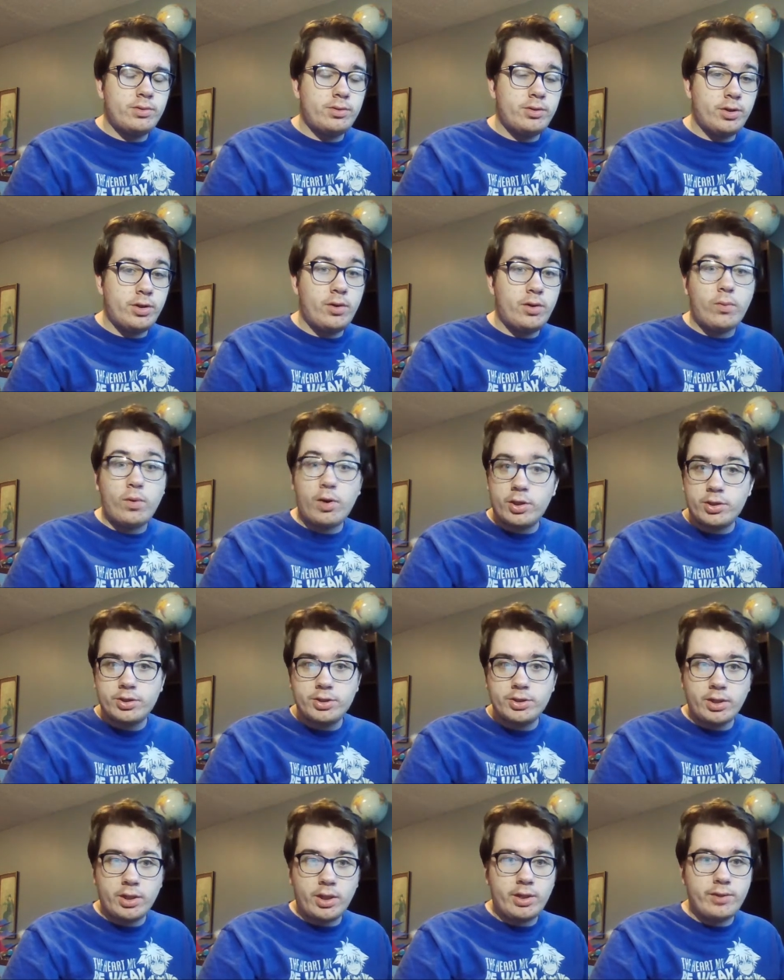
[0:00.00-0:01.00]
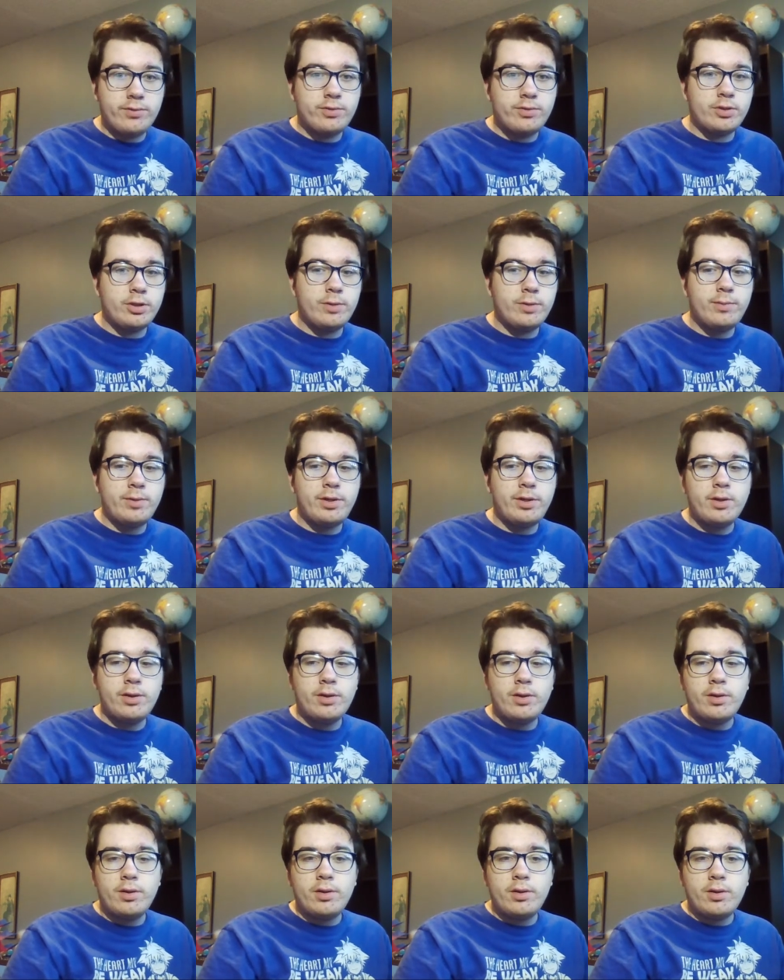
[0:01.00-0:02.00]
to watch the live stream,
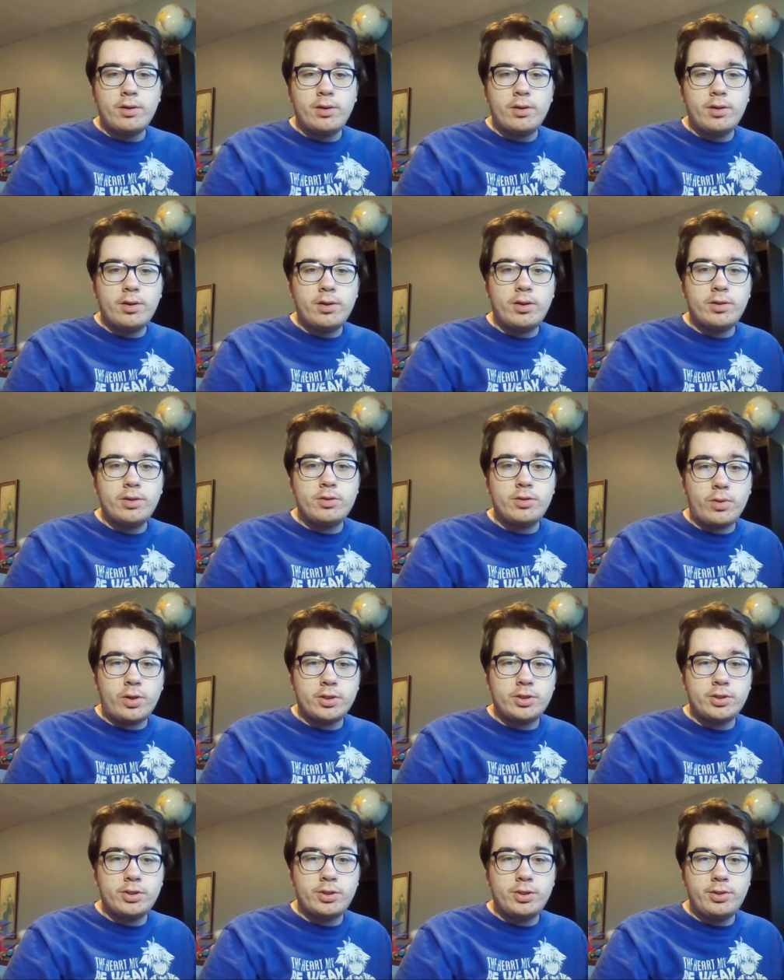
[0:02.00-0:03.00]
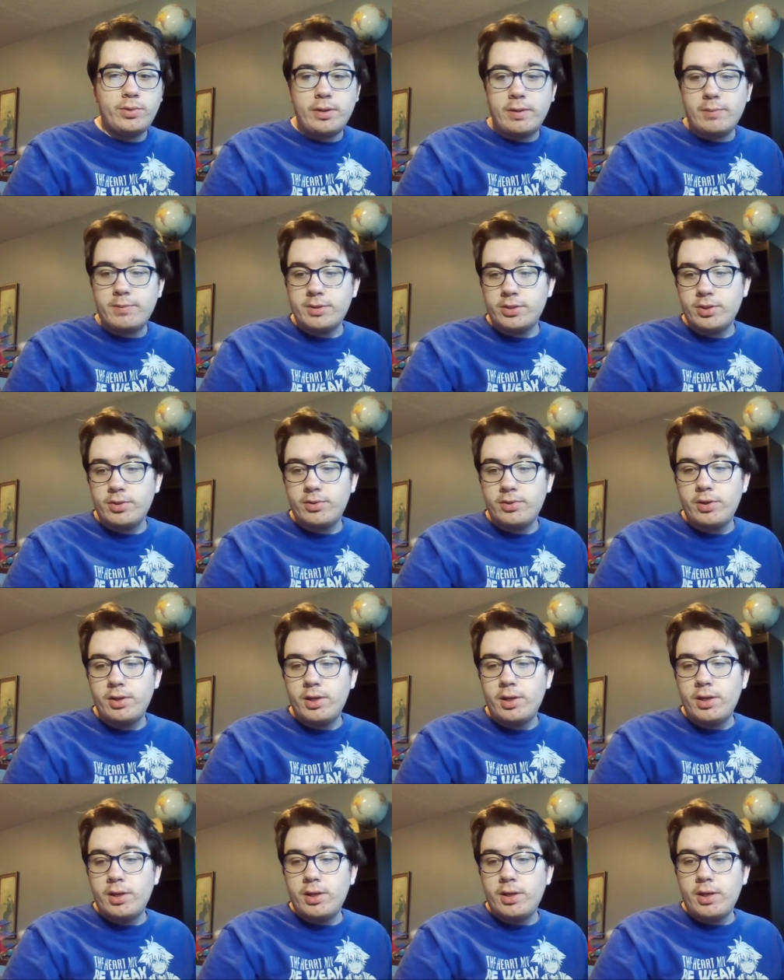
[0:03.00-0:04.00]
uh, to watch the new episode
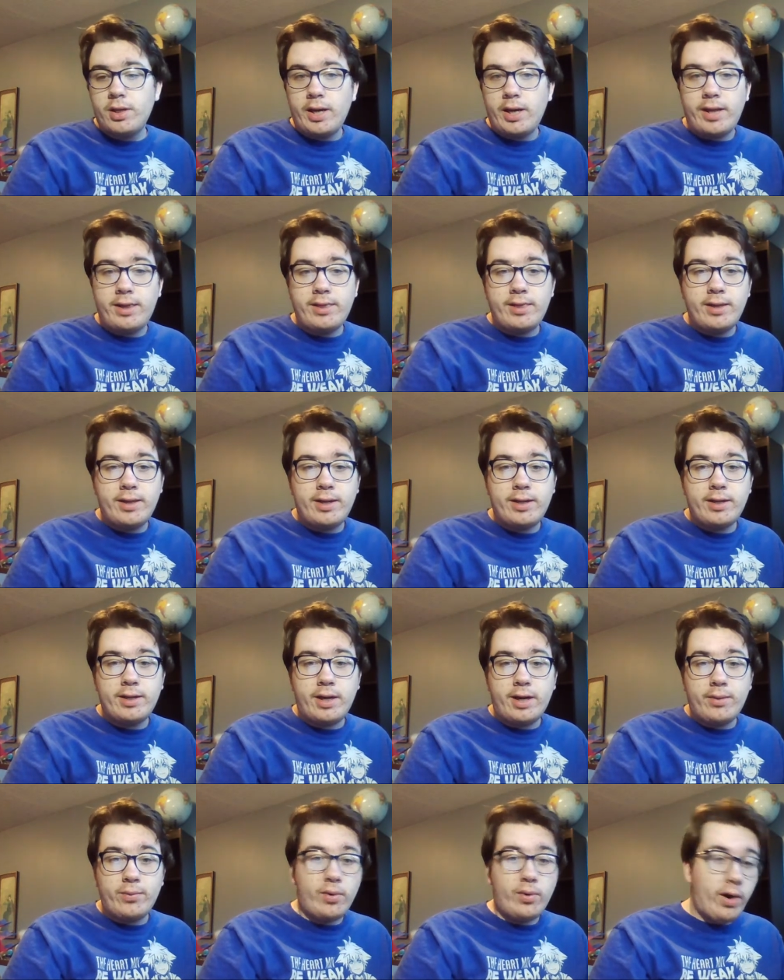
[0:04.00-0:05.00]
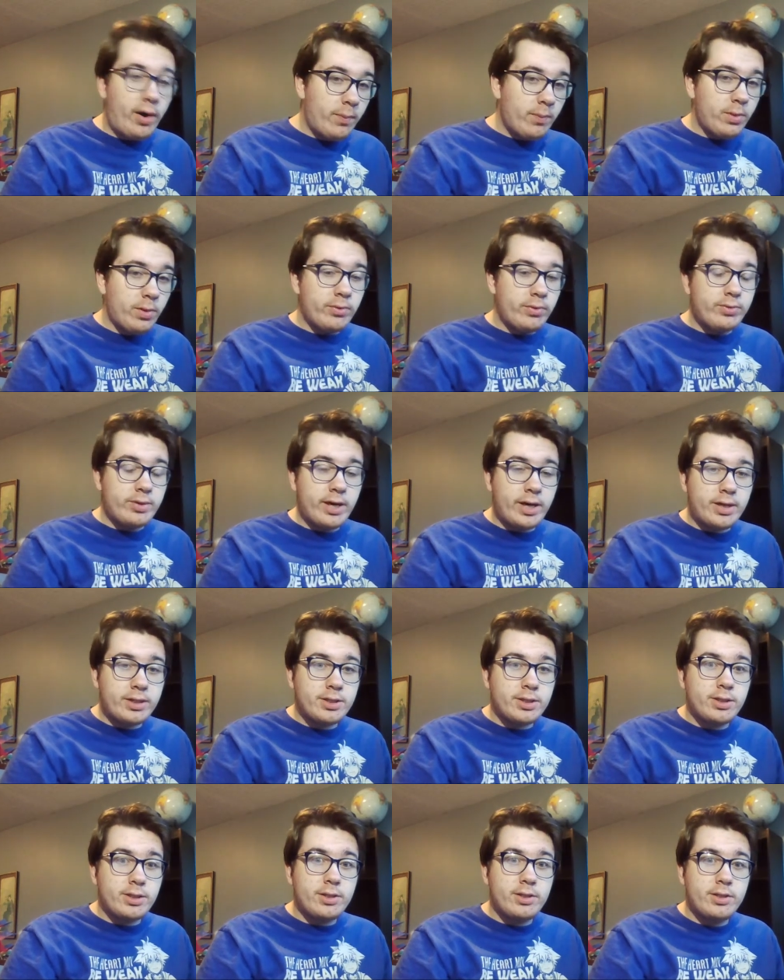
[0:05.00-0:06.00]
and then I will upload that
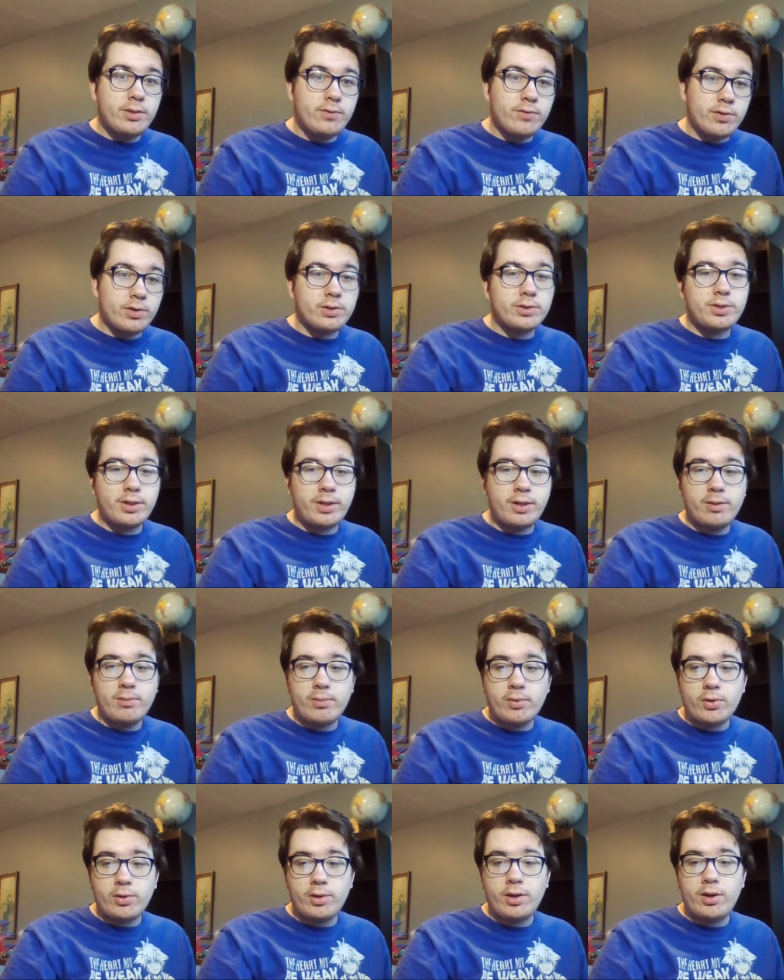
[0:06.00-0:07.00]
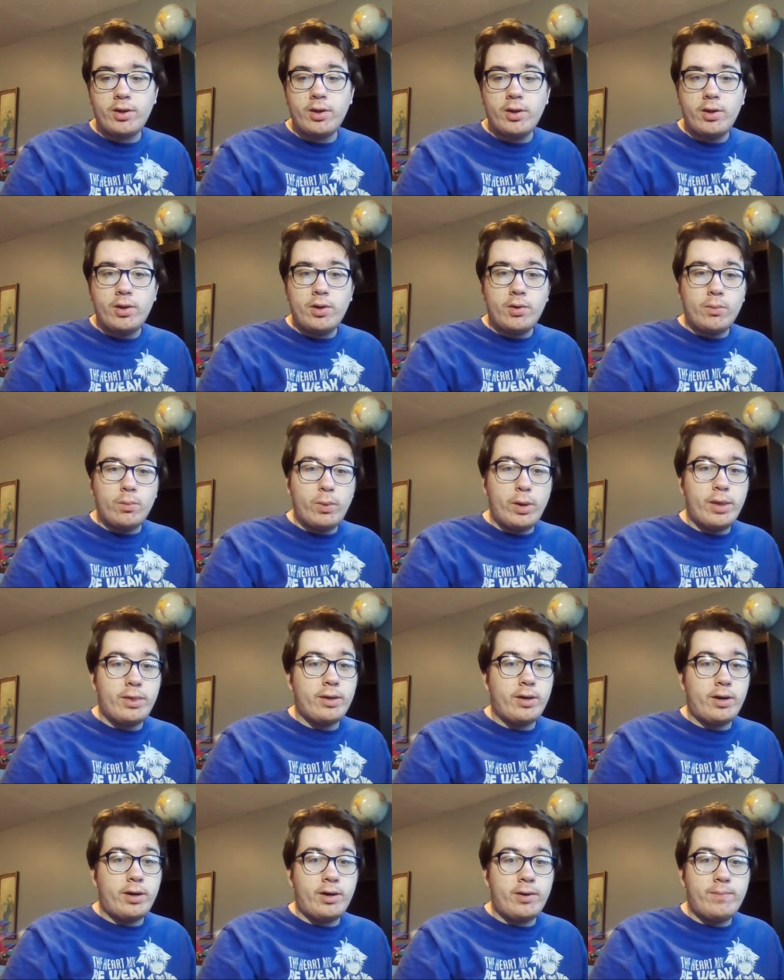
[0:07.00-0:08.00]
first thing in the morning with
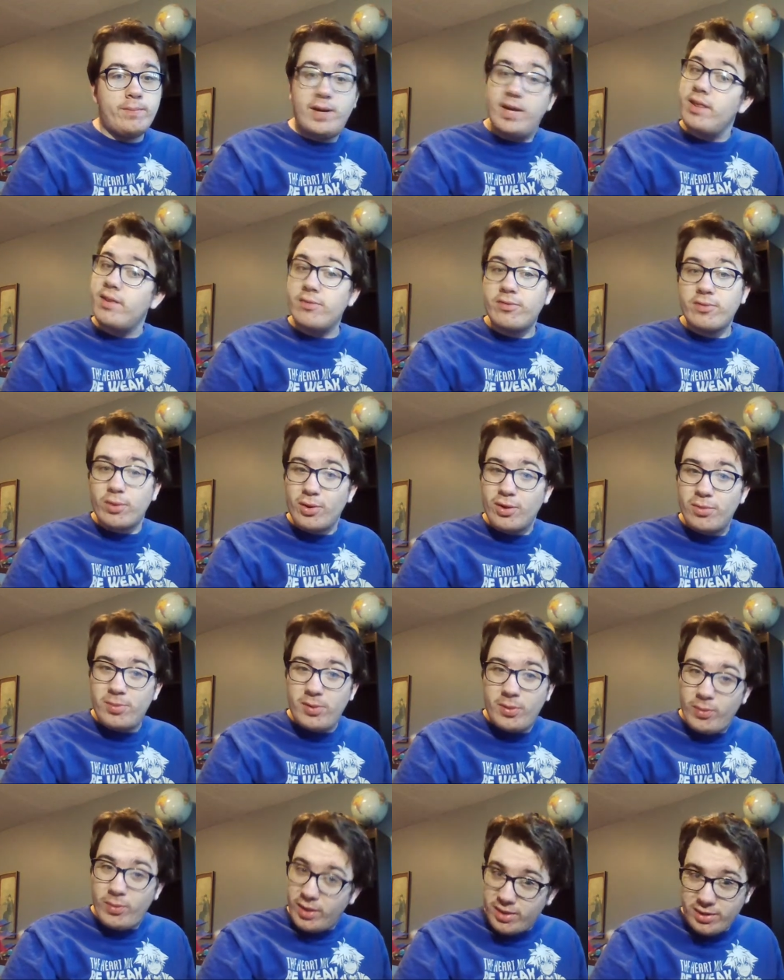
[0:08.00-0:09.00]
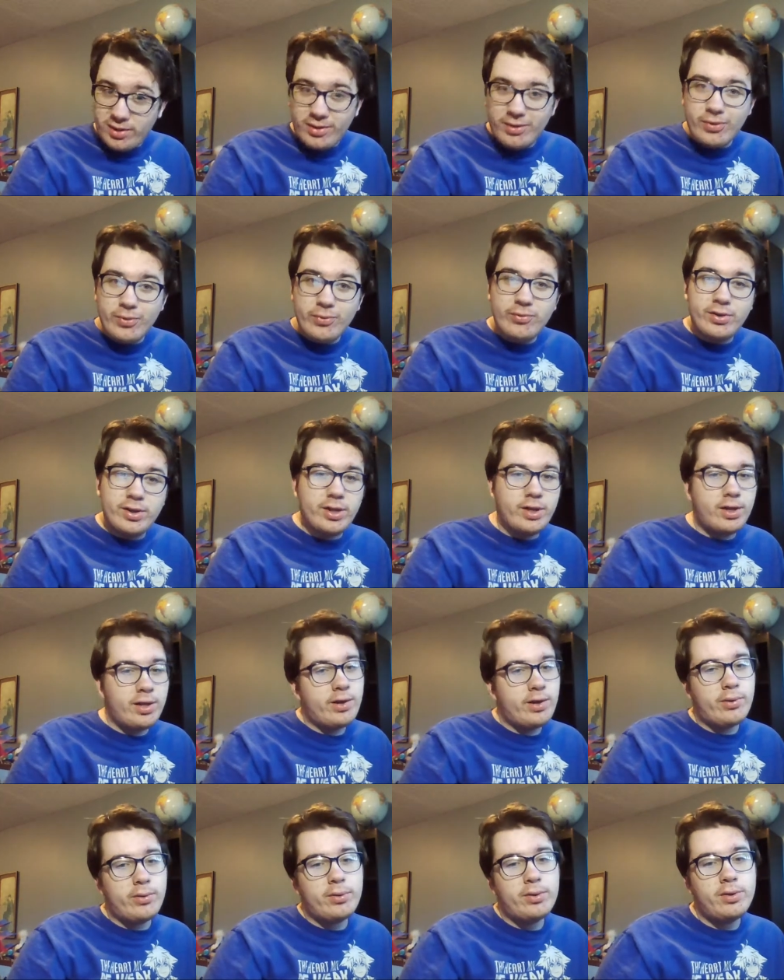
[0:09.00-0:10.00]
a May the 4th be with you
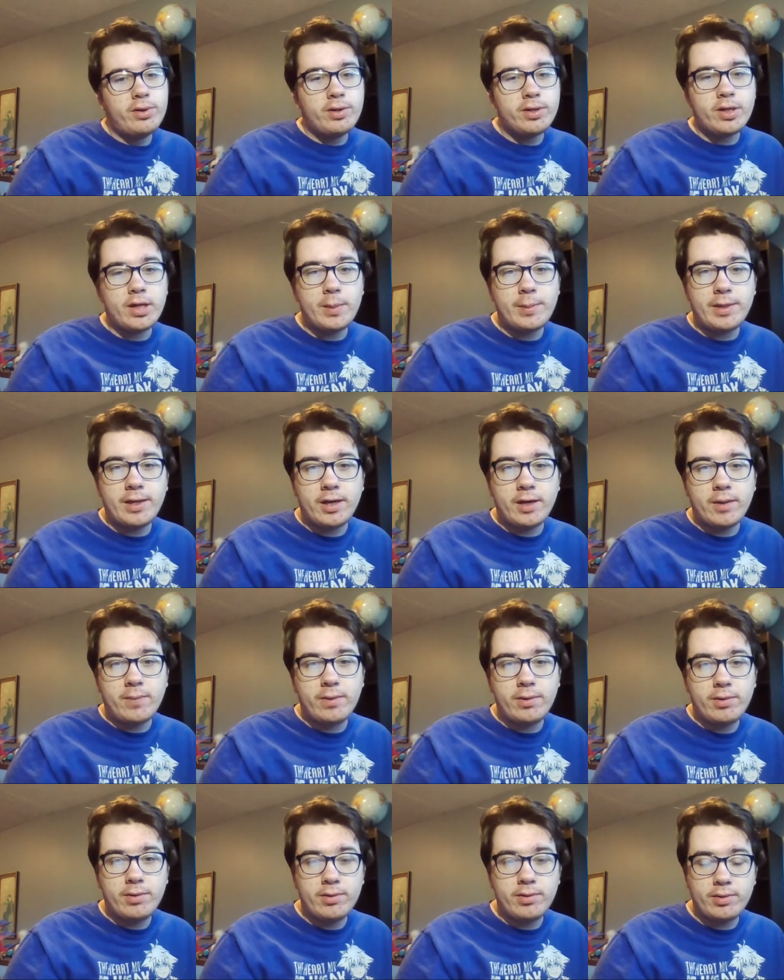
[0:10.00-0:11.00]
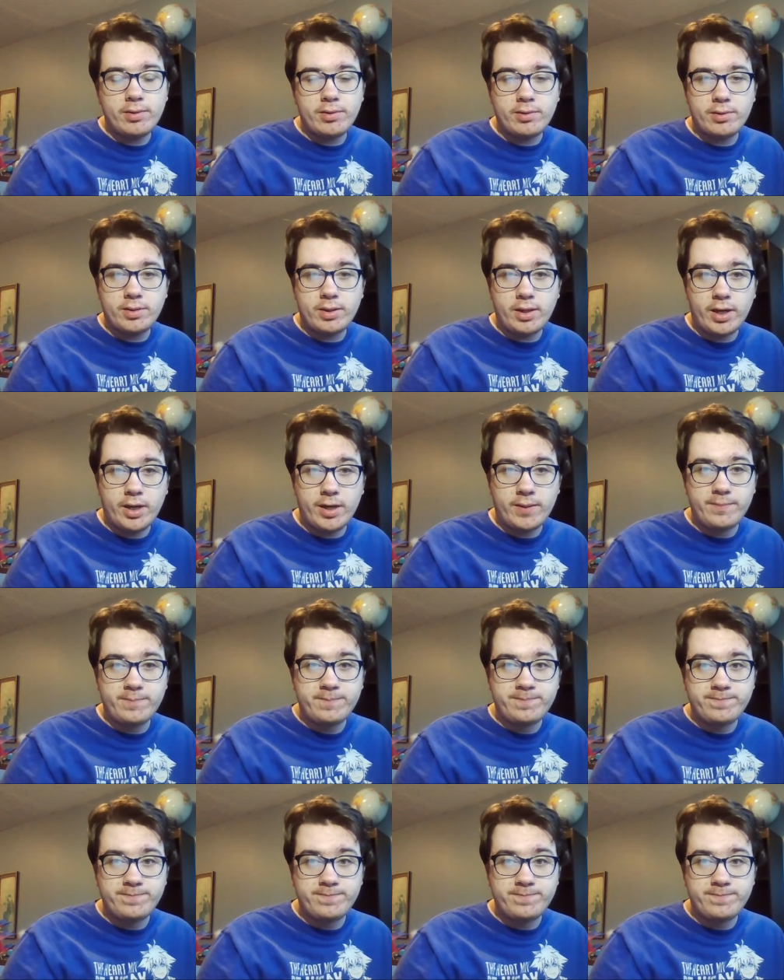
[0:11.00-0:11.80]
video coming up um,